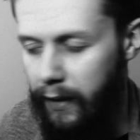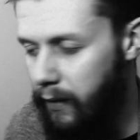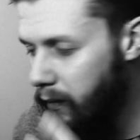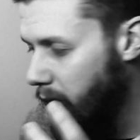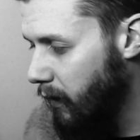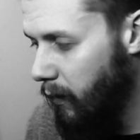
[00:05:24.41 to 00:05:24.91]

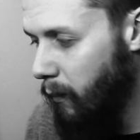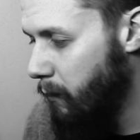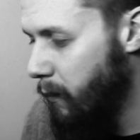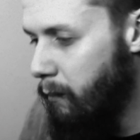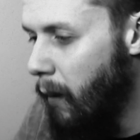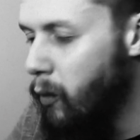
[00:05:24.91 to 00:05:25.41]
Like
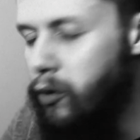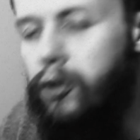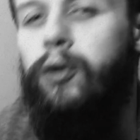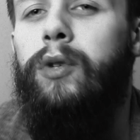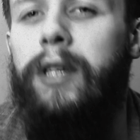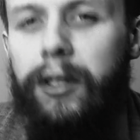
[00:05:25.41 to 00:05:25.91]
most
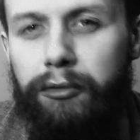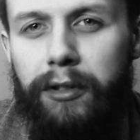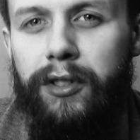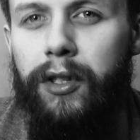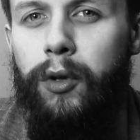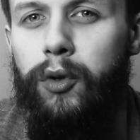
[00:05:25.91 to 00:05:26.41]
New Year's
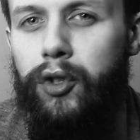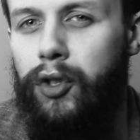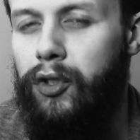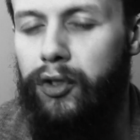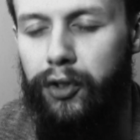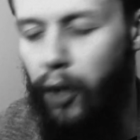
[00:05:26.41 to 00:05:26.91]

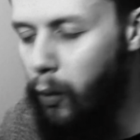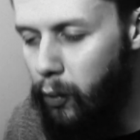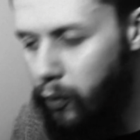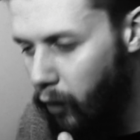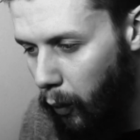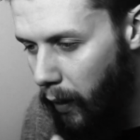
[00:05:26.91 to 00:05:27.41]
resolutions
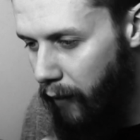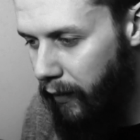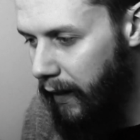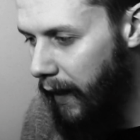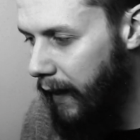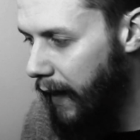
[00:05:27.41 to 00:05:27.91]
don't ever
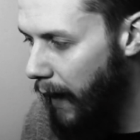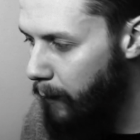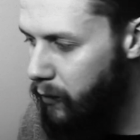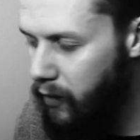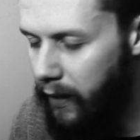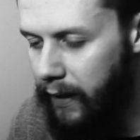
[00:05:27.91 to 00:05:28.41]
get
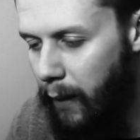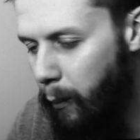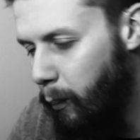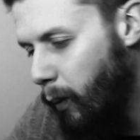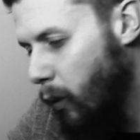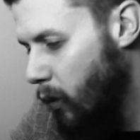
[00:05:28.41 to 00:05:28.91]
kept, so they
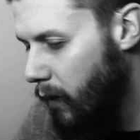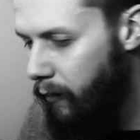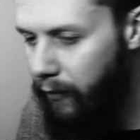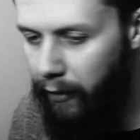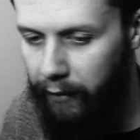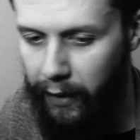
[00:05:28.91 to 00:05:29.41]
get broken
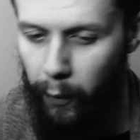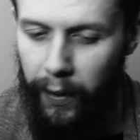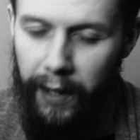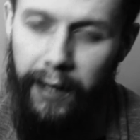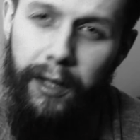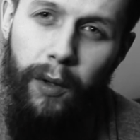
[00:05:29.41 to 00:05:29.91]
very
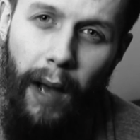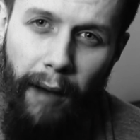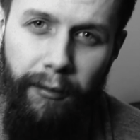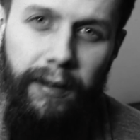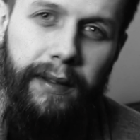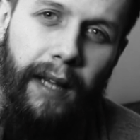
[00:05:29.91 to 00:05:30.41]
quickly. You
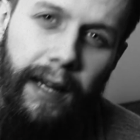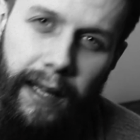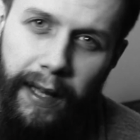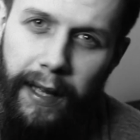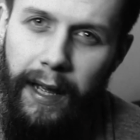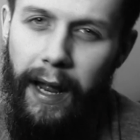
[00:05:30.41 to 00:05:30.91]
haven't done
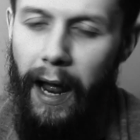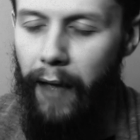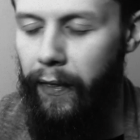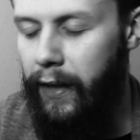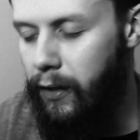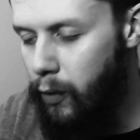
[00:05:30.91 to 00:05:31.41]
it,
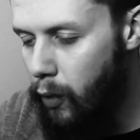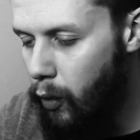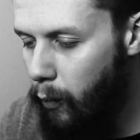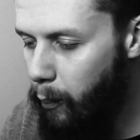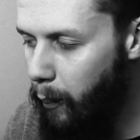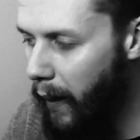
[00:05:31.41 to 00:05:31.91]
and then you
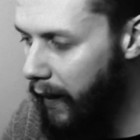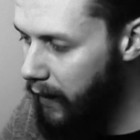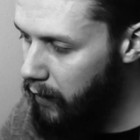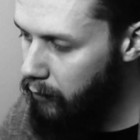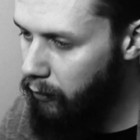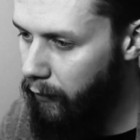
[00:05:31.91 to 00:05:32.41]
look back
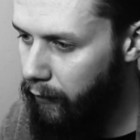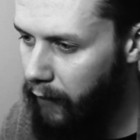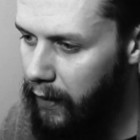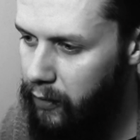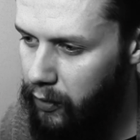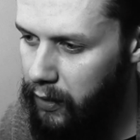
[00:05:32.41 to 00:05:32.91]
and you
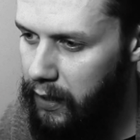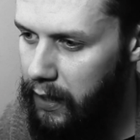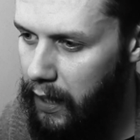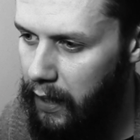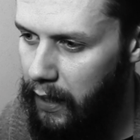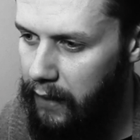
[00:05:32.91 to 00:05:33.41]
reflect on the
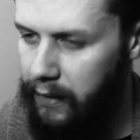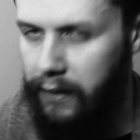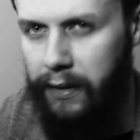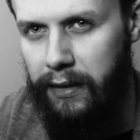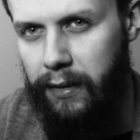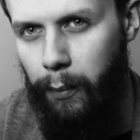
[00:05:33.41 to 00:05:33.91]
year as a
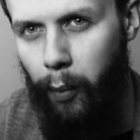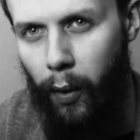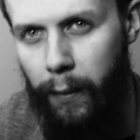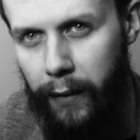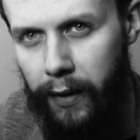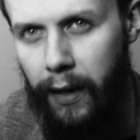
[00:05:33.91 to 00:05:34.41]

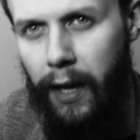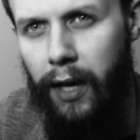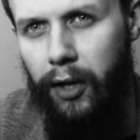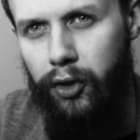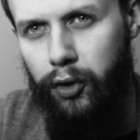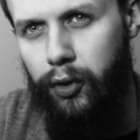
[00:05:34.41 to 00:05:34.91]
disappointment
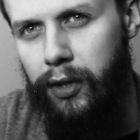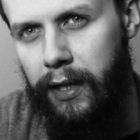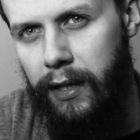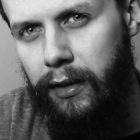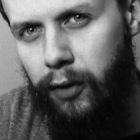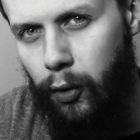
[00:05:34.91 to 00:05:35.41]
because you
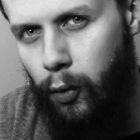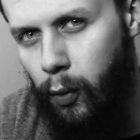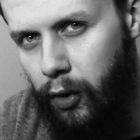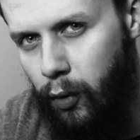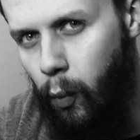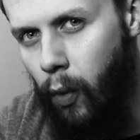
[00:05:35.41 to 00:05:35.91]
didn't do
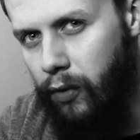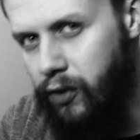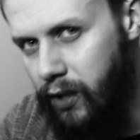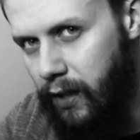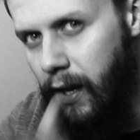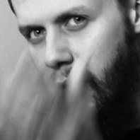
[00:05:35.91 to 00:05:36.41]
what you
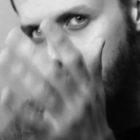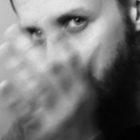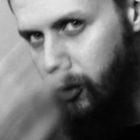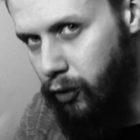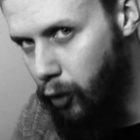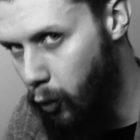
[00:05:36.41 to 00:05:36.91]
wanted
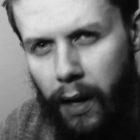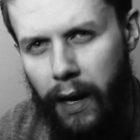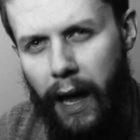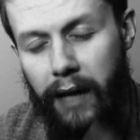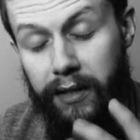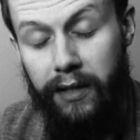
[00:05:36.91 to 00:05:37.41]
to do.
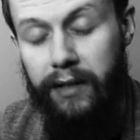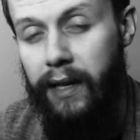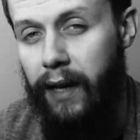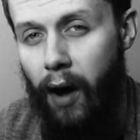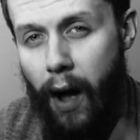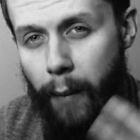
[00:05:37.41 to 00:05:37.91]
Now, as I
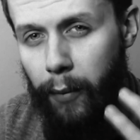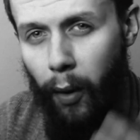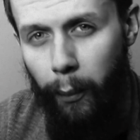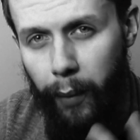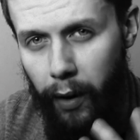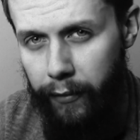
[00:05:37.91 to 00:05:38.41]
say, I am
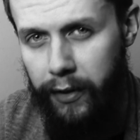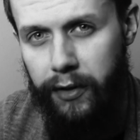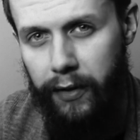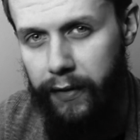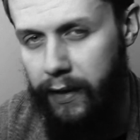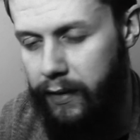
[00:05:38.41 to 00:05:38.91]
not
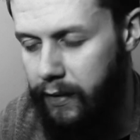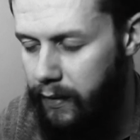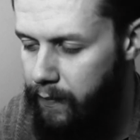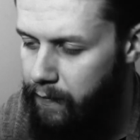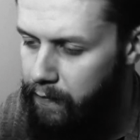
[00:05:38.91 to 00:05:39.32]
perfect on this.